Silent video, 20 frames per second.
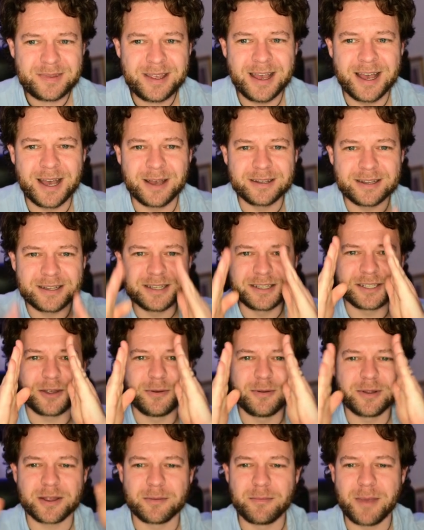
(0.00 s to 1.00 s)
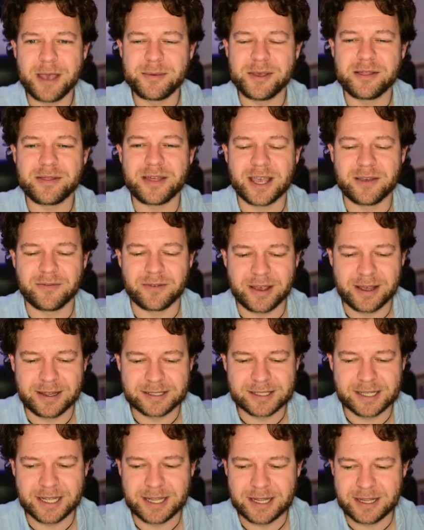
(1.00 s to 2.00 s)
And so maybe think of it
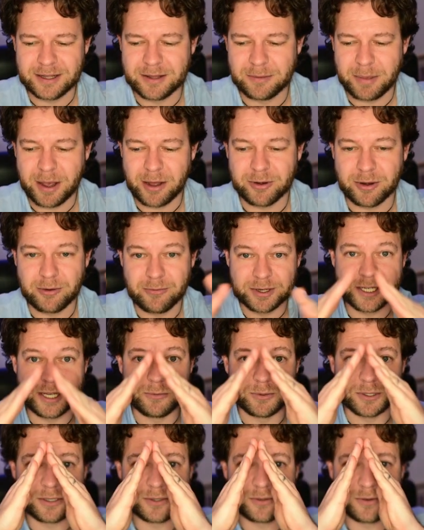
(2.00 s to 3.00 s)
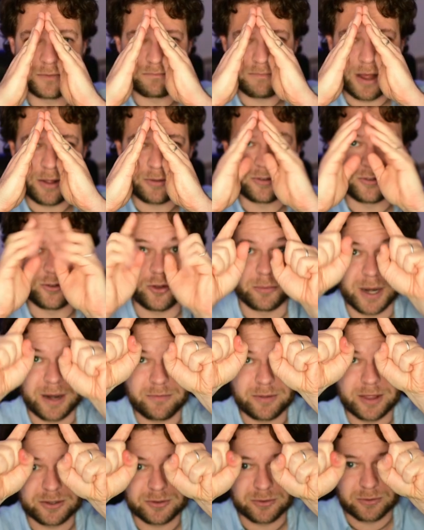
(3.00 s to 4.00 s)
as the boundary originally was a sort of mountaintop and
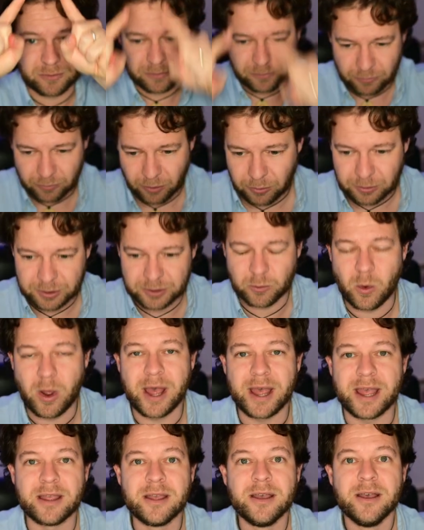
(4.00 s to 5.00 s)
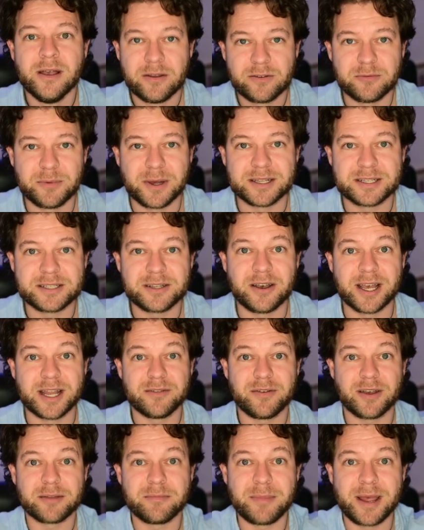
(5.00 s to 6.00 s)
everything sort of rolls away from either side.
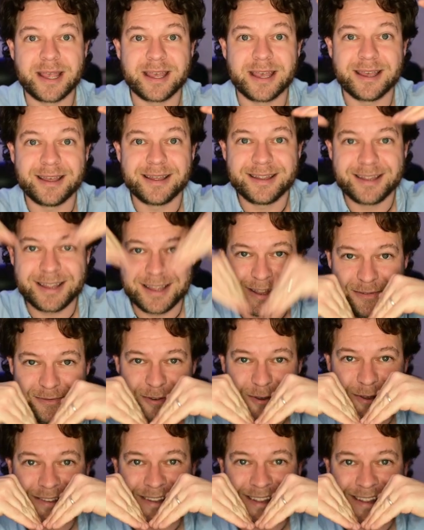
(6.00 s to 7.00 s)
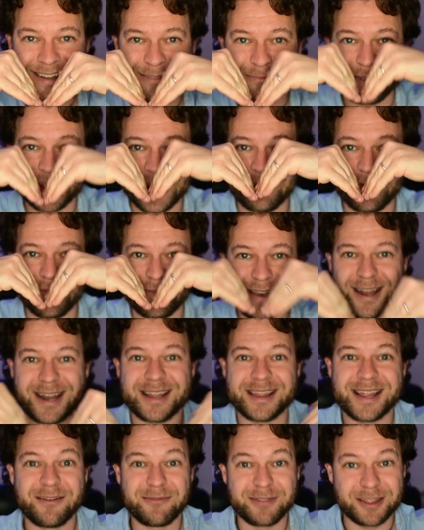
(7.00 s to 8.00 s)
If I can make it inverted and become a valley,
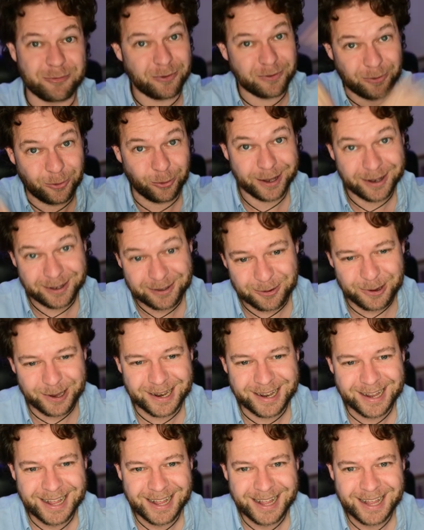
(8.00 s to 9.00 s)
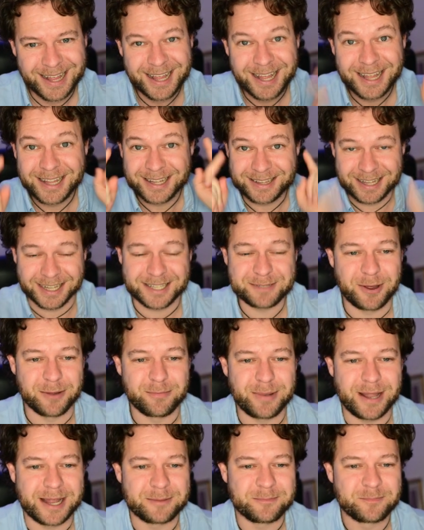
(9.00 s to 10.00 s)
then everything will fall into it. That's my
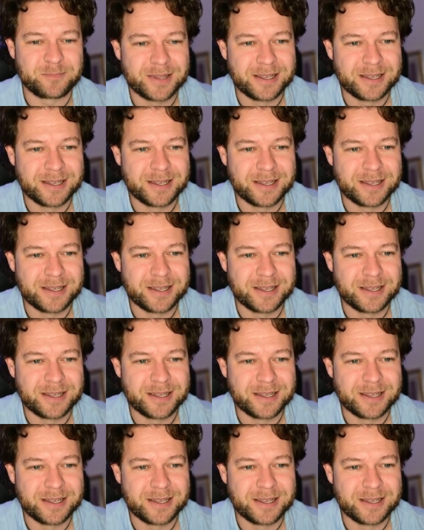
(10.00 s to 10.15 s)
plan.